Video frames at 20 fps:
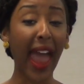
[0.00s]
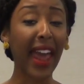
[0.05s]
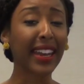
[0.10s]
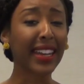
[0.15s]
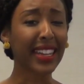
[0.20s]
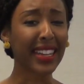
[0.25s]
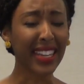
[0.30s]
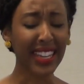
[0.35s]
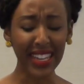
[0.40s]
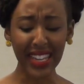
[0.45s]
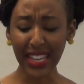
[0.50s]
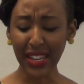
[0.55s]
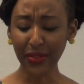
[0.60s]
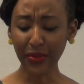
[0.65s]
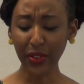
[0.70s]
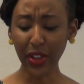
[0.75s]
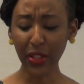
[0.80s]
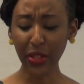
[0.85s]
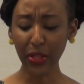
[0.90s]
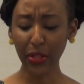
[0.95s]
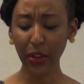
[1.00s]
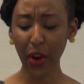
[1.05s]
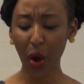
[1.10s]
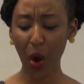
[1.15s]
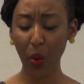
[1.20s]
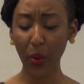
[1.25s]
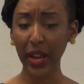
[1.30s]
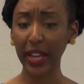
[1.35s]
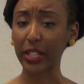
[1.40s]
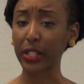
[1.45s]
And even
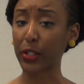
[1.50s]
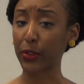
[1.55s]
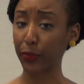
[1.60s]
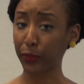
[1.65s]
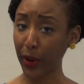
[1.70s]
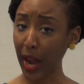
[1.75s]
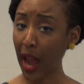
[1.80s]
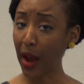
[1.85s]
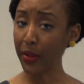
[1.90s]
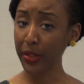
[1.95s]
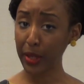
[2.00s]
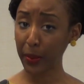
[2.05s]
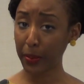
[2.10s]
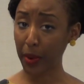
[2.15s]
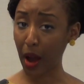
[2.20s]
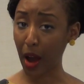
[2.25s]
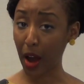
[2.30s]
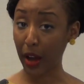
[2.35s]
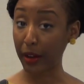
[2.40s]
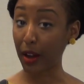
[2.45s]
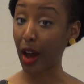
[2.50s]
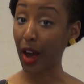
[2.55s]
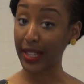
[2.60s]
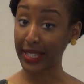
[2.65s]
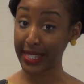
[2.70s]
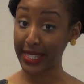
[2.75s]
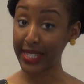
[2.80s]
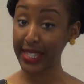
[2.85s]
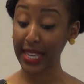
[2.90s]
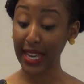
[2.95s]
though it's frowned upon
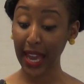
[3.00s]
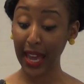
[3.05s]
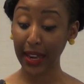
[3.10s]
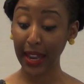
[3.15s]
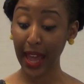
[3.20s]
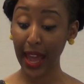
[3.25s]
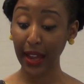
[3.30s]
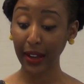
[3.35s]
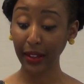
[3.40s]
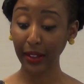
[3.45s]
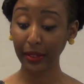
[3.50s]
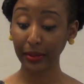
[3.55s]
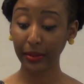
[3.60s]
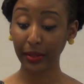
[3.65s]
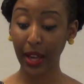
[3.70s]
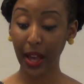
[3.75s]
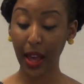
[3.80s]
on CNN,